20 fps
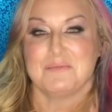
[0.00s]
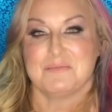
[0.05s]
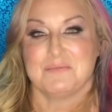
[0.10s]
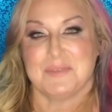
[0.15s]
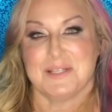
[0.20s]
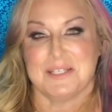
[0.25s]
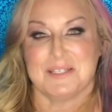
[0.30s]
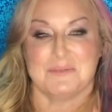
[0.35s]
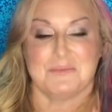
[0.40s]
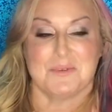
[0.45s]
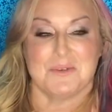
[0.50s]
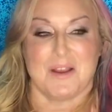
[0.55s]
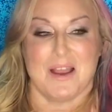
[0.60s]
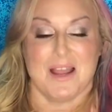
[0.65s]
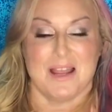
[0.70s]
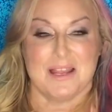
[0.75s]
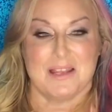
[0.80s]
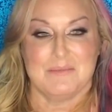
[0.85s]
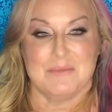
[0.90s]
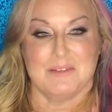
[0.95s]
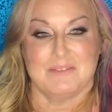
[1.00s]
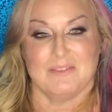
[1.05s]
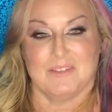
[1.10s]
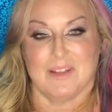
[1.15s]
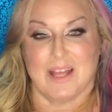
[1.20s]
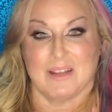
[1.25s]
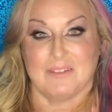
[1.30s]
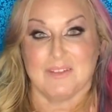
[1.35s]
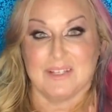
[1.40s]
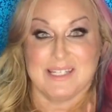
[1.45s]
Please subscribe if you
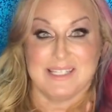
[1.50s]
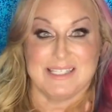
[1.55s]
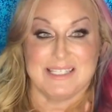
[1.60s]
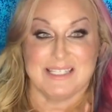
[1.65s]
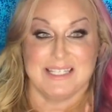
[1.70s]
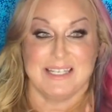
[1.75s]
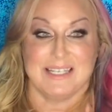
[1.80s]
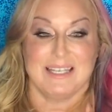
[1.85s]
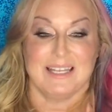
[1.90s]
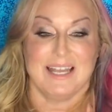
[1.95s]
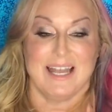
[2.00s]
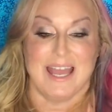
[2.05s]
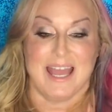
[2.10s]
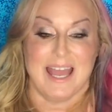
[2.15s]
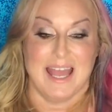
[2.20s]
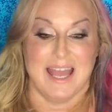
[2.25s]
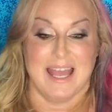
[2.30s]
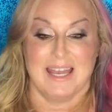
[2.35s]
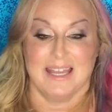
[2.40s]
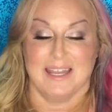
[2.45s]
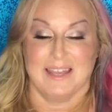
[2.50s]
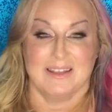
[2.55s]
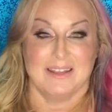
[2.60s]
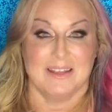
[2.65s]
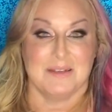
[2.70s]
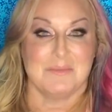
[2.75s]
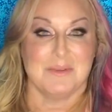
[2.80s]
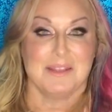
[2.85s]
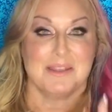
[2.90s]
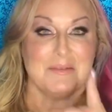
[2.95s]
like what you see, and
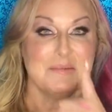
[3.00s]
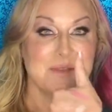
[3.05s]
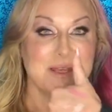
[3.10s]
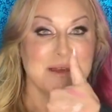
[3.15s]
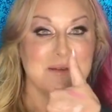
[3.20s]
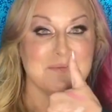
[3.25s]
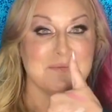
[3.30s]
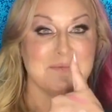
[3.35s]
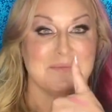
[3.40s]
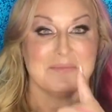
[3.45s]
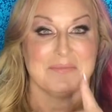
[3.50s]
give me a thumbs up.